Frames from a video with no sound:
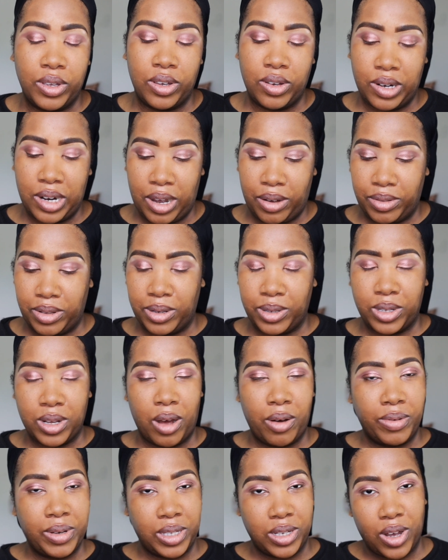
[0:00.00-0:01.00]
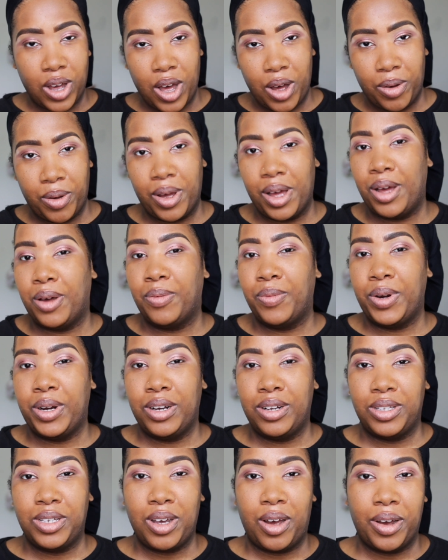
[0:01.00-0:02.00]
You know, there's always a cocoa when
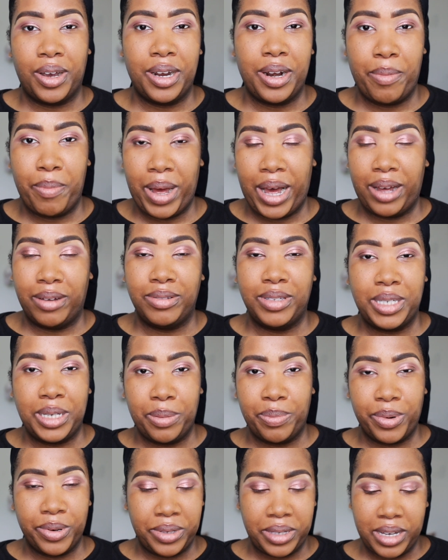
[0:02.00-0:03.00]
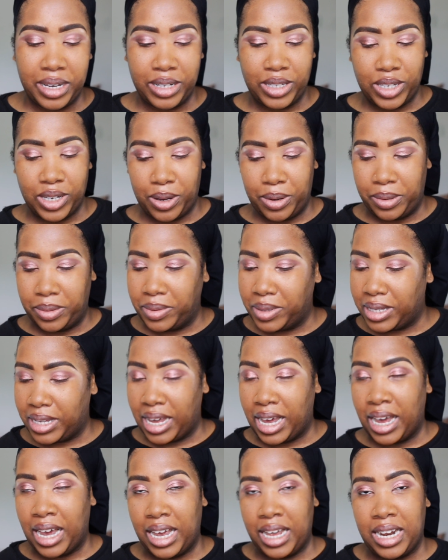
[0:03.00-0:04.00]
you're talking about deeper skin tones,
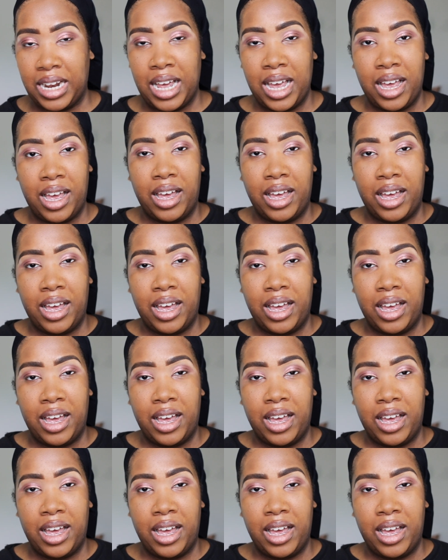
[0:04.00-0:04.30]
and